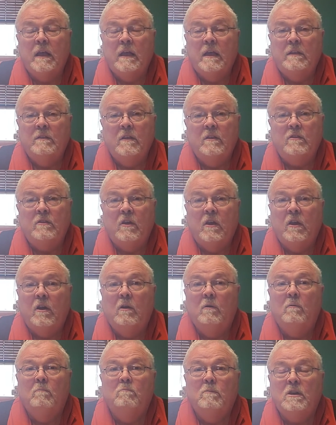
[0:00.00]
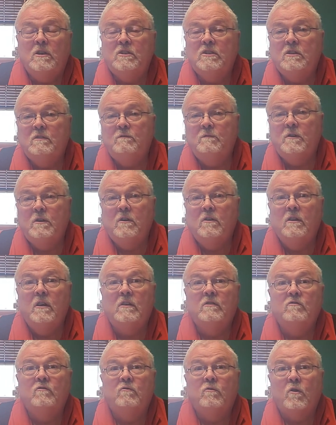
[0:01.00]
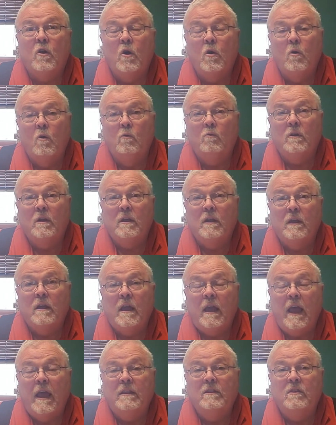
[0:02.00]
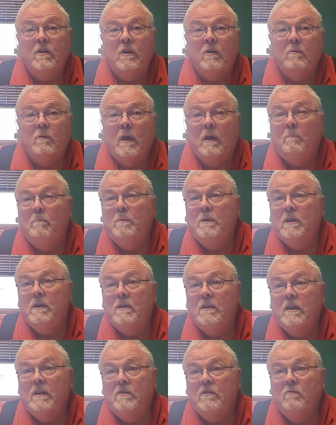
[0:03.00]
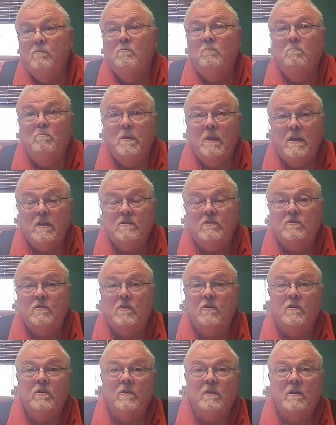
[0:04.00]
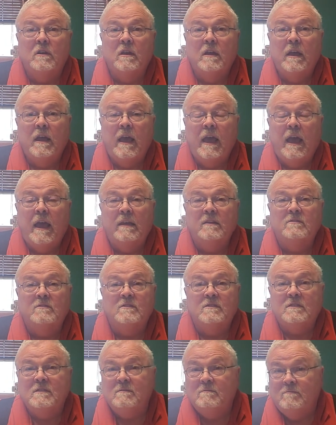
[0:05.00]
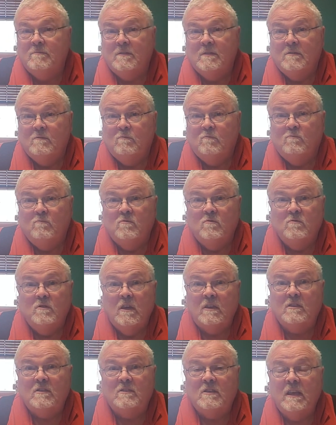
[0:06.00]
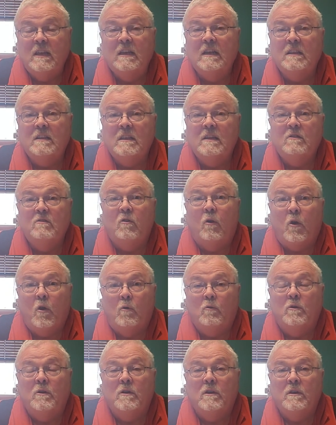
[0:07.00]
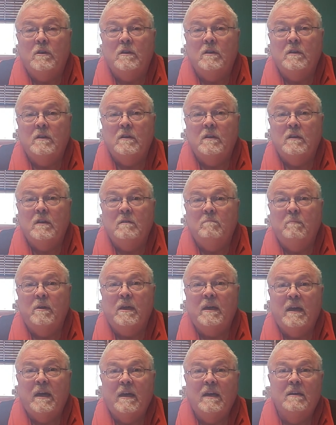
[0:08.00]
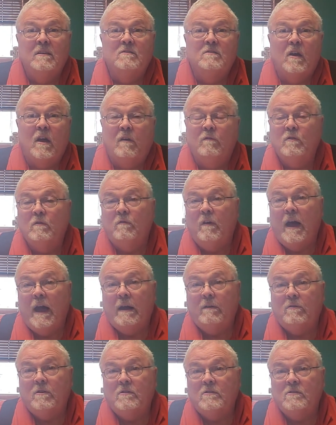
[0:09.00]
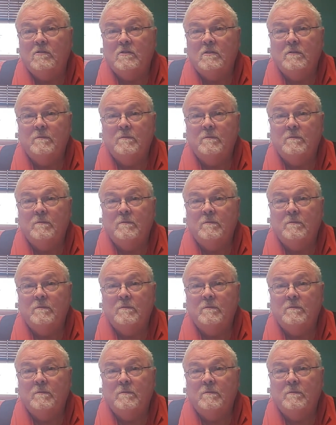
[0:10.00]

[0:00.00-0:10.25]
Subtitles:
that their mission field has grown and their ability to minister has exceedingly grown because of the virus.